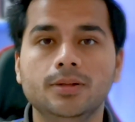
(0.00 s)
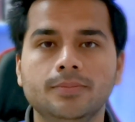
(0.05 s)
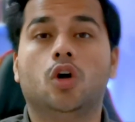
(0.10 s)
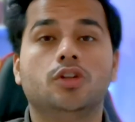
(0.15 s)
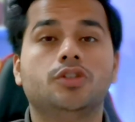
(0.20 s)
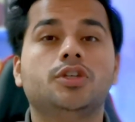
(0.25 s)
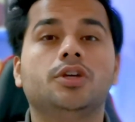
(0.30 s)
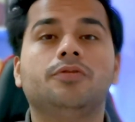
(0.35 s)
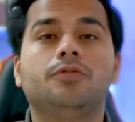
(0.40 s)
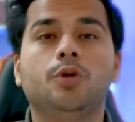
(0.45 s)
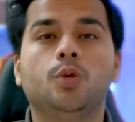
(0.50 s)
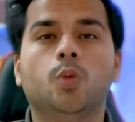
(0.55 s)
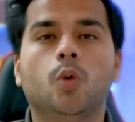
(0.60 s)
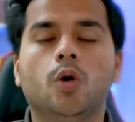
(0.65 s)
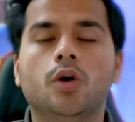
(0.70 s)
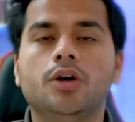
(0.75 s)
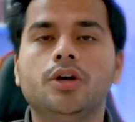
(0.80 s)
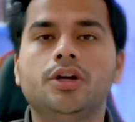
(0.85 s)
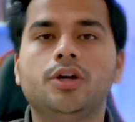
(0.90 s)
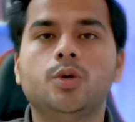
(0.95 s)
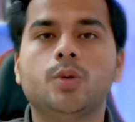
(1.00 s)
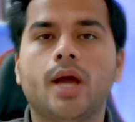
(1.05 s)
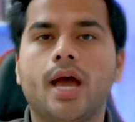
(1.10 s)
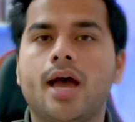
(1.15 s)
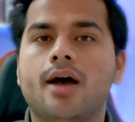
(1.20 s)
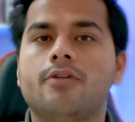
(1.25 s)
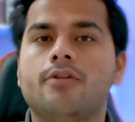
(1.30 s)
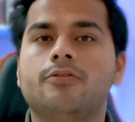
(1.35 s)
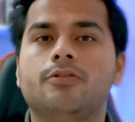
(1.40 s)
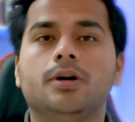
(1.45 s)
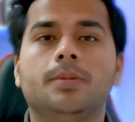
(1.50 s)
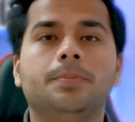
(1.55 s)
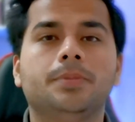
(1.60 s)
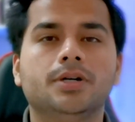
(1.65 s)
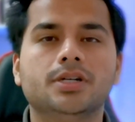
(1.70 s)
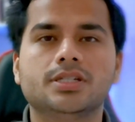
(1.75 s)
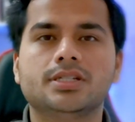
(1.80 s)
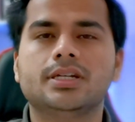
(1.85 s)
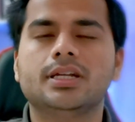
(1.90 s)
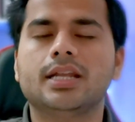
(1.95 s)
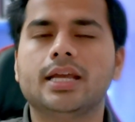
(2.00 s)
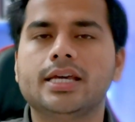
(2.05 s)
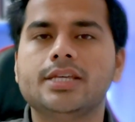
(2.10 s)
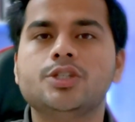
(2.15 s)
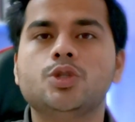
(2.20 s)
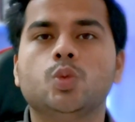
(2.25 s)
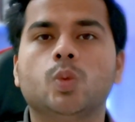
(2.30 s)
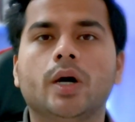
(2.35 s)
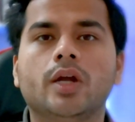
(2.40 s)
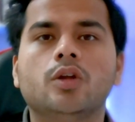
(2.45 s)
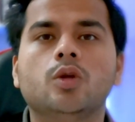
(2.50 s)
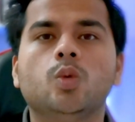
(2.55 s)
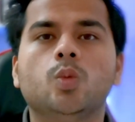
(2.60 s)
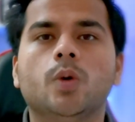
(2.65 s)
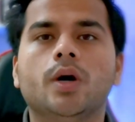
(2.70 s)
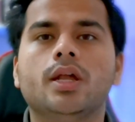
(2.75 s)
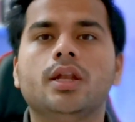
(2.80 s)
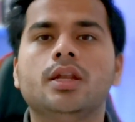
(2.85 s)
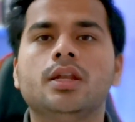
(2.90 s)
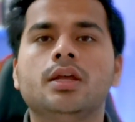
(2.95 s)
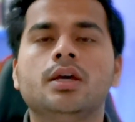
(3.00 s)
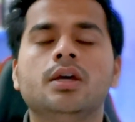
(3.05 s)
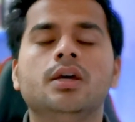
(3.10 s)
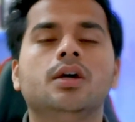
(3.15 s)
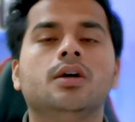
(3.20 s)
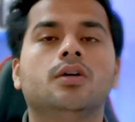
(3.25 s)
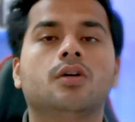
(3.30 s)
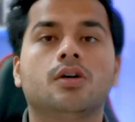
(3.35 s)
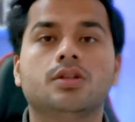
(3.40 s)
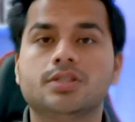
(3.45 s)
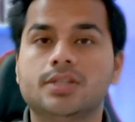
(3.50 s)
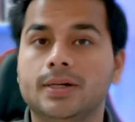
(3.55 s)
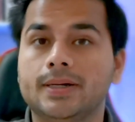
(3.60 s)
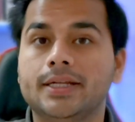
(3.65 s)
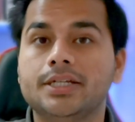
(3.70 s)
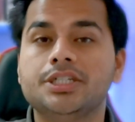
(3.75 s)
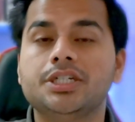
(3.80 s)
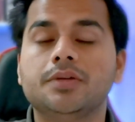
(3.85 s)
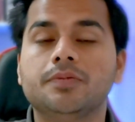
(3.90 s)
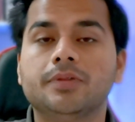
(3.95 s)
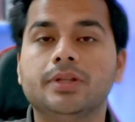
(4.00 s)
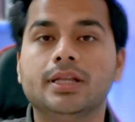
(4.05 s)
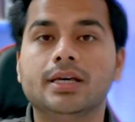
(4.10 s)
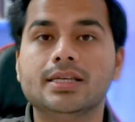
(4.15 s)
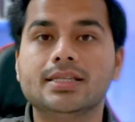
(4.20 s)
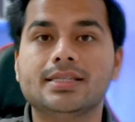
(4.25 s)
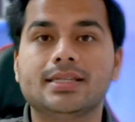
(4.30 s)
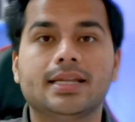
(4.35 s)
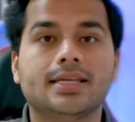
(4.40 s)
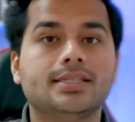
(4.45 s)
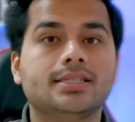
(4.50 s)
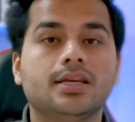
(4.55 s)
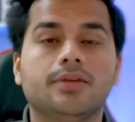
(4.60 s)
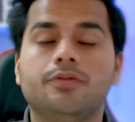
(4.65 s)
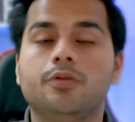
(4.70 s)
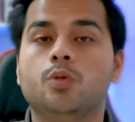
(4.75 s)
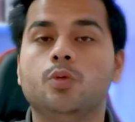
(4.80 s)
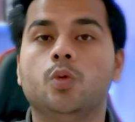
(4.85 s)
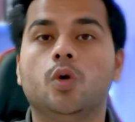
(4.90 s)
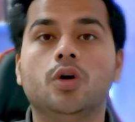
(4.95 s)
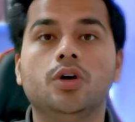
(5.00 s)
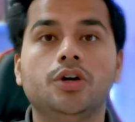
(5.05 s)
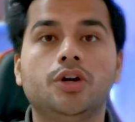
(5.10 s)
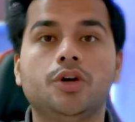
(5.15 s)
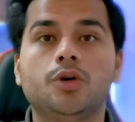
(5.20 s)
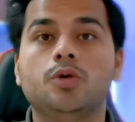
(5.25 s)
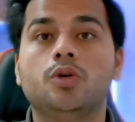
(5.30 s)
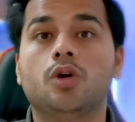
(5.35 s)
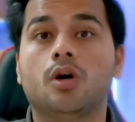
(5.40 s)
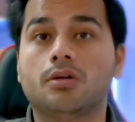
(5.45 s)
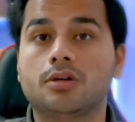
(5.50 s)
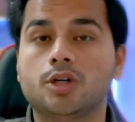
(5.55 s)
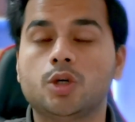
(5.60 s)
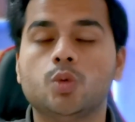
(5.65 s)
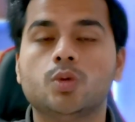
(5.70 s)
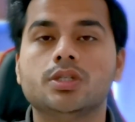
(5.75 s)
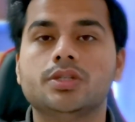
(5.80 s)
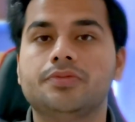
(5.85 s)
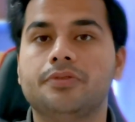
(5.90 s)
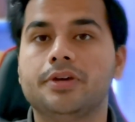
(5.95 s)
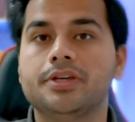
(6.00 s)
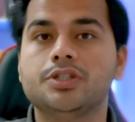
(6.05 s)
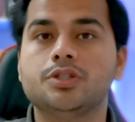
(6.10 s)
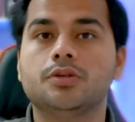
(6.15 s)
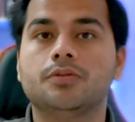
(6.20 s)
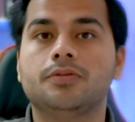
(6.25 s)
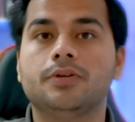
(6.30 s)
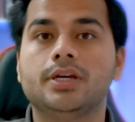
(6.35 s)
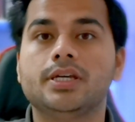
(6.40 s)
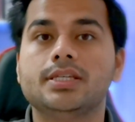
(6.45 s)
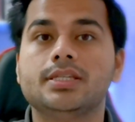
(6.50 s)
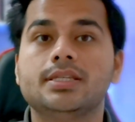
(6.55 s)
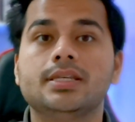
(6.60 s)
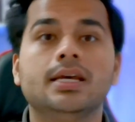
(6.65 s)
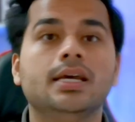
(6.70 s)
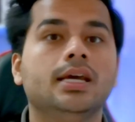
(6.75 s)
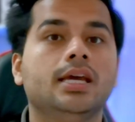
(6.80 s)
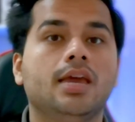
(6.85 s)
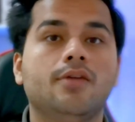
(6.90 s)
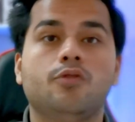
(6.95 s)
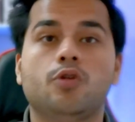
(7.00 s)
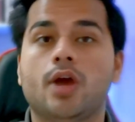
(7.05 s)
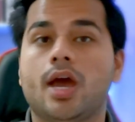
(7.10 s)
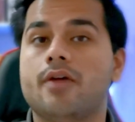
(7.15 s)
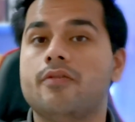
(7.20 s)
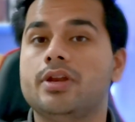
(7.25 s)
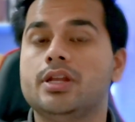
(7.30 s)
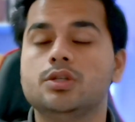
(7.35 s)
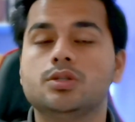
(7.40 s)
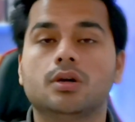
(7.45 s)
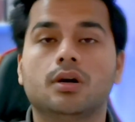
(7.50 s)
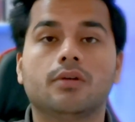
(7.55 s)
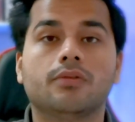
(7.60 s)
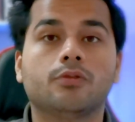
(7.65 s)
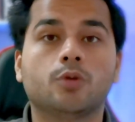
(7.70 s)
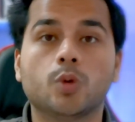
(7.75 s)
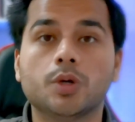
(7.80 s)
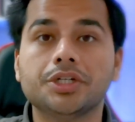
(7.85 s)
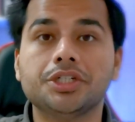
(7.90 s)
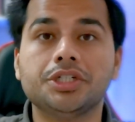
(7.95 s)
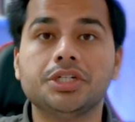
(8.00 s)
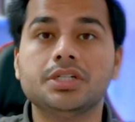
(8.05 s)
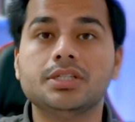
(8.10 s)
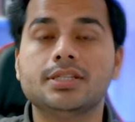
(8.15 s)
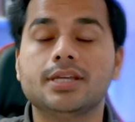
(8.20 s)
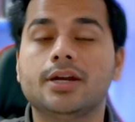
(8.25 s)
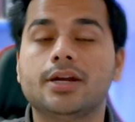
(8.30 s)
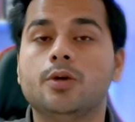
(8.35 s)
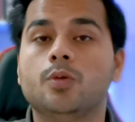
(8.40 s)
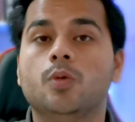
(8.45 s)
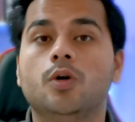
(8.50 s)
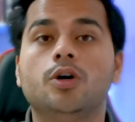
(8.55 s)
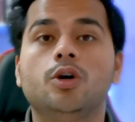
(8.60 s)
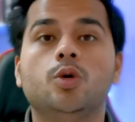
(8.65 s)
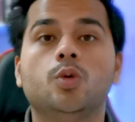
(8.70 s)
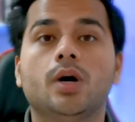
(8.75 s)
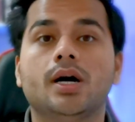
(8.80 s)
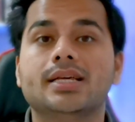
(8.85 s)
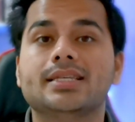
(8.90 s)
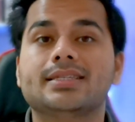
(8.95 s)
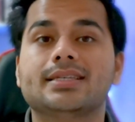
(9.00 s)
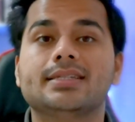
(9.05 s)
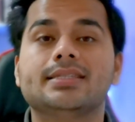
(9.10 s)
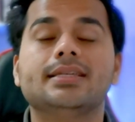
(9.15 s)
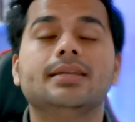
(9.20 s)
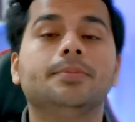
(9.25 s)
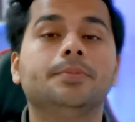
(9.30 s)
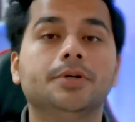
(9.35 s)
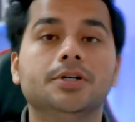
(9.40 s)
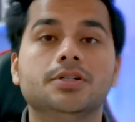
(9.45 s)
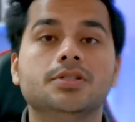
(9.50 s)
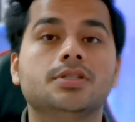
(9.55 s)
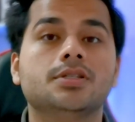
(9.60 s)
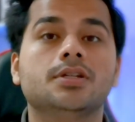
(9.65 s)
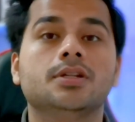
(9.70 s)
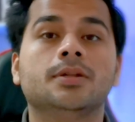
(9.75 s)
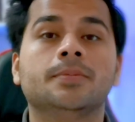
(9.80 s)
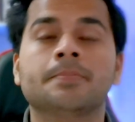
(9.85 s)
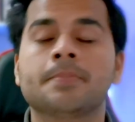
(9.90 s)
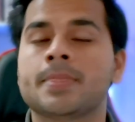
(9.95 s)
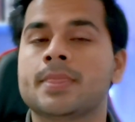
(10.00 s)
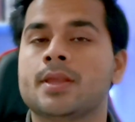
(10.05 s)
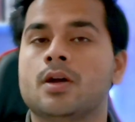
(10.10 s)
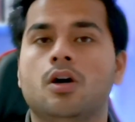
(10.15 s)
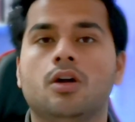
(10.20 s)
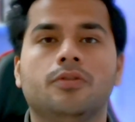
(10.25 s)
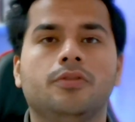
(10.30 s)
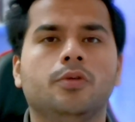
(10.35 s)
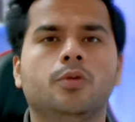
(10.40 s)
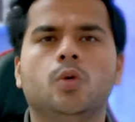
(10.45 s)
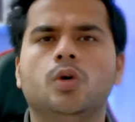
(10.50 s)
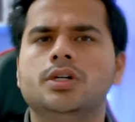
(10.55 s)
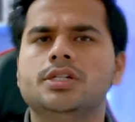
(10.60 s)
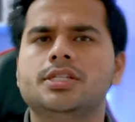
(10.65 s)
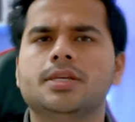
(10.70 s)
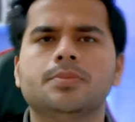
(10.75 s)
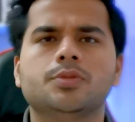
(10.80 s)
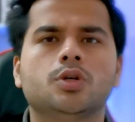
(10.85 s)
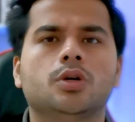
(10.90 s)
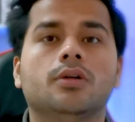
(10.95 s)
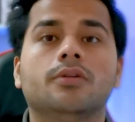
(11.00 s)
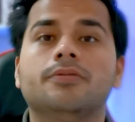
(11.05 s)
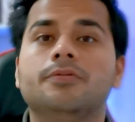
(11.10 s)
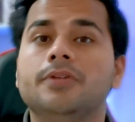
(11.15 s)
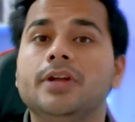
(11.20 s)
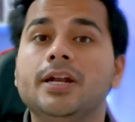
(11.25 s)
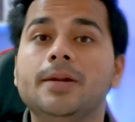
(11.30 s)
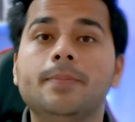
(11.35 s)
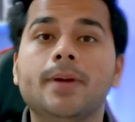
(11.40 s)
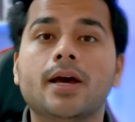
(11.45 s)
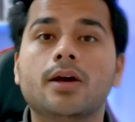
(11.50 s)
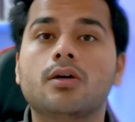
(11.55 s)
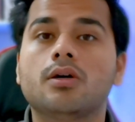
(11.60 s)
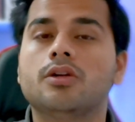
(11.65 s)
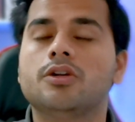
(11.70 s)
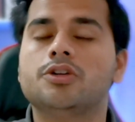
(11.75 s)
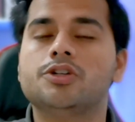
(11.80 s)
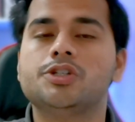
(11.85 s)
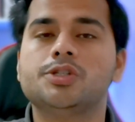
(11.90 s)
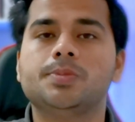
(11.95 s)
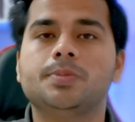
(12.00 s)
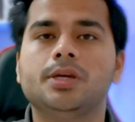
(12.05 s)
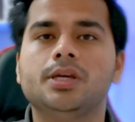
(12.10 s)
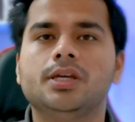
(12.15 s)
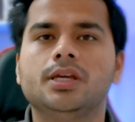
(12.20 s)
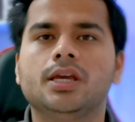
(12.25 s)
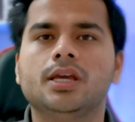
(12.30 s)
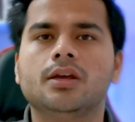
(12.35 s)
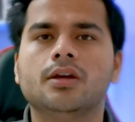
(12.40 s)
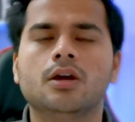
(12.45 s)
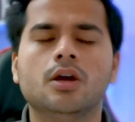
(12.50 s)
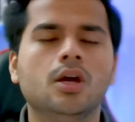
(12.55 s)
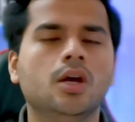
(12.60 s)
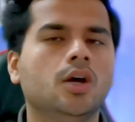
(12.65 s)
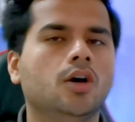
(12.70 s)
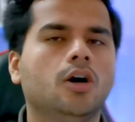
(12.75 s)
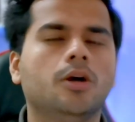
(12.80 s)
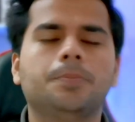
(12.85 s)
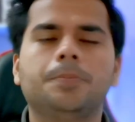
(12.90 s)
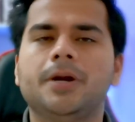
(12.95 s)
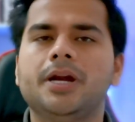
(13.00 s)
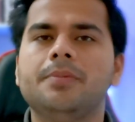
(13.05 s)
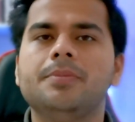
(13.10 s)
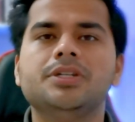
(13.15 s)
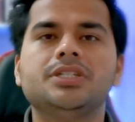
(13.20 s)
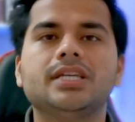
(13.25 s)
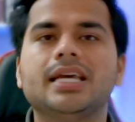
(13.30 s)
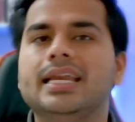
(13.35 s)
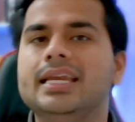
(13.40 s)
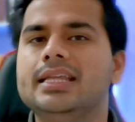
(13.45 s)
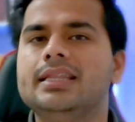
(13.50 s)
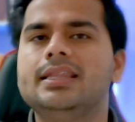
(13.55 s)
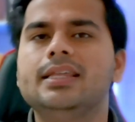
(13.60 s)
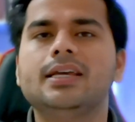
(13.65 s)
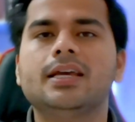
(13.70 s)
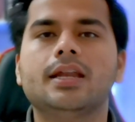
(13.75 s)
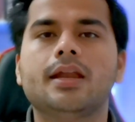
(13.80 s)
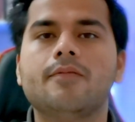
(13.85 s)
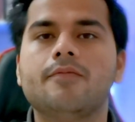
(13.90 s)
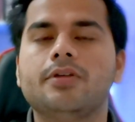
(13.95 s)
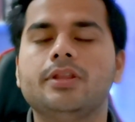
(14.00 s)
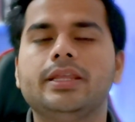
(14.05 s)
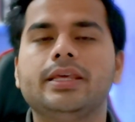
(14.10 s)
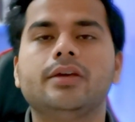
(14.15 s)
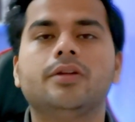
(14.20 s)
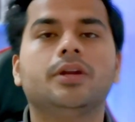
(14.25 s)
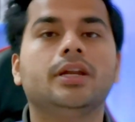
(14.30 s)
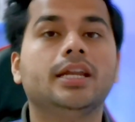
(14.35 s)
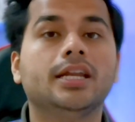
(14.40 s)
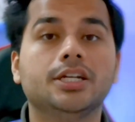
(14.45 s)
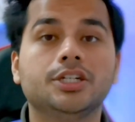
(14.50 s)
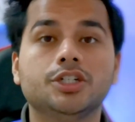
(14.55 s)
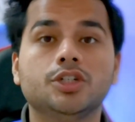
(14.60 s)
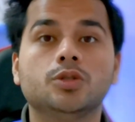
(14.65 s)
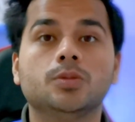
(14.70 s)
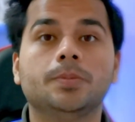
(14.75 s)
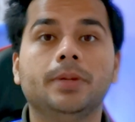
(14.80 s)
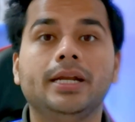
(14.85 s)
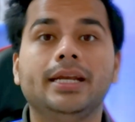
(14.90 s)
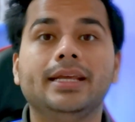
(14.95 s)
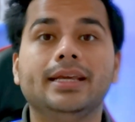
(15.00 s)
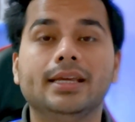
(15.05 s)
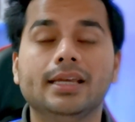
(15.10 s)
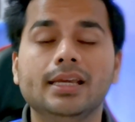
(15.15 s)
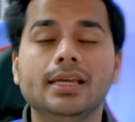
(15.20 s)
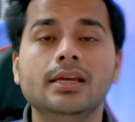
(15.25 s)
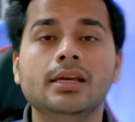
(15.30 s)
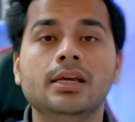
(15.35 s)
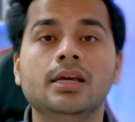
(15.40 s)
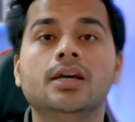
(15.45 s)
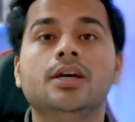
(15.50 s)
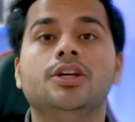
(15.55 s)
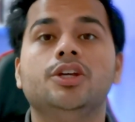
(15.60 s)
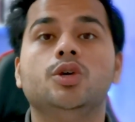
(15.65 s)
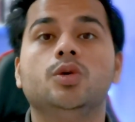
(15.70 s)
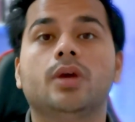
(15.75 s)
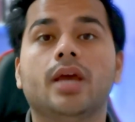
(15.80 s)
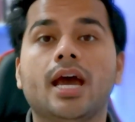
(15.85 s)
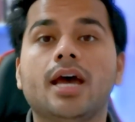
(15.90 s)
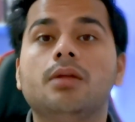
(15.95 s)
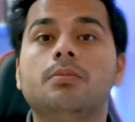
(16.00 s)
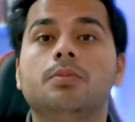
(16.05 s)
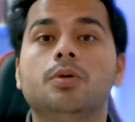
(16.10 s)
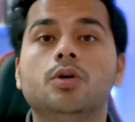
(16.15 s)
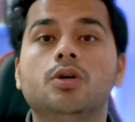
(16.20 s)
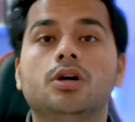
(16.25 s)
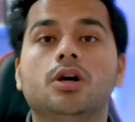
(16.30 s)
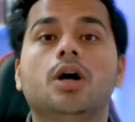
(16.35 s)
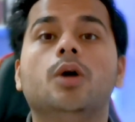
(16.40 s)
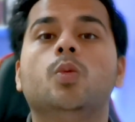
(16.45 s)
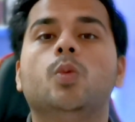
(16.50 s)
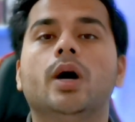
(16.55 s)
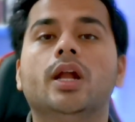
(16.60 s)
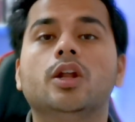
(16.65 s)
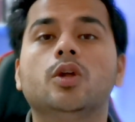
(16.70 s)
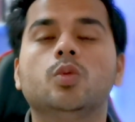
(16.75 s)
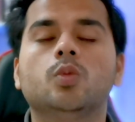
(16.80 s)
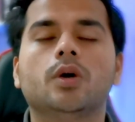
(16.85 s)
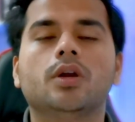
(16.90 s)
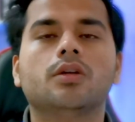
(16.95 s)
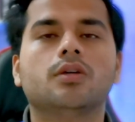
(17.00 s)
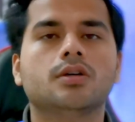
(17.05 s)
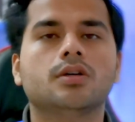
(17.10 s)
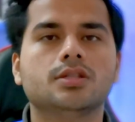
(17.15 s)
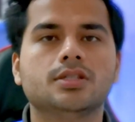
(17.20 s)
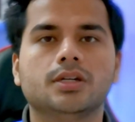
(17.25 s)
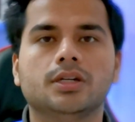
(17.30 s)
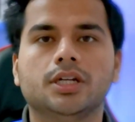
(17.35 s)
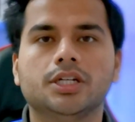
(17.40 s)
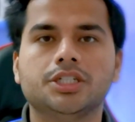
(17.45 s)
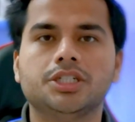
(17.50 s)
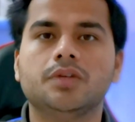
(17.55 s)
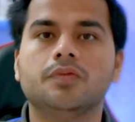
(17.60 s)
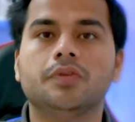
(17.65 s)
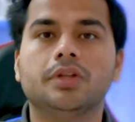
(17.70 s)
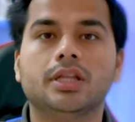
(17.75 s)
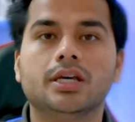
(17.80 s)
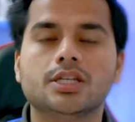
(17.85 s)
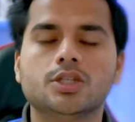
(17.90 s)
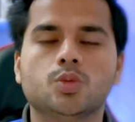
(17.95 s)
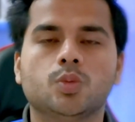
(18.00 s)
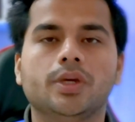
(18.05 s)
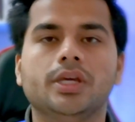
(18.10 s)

Also, if you want to have a personalized one-on-one consultation with us, let's say if you want to talk to us face to face, if you have any sort of questions that you want to ask us in person, or if you want some sort of feedback on your speaking, or pretty much anything and everything related to PTE, you can book a one-on-one consultation with us.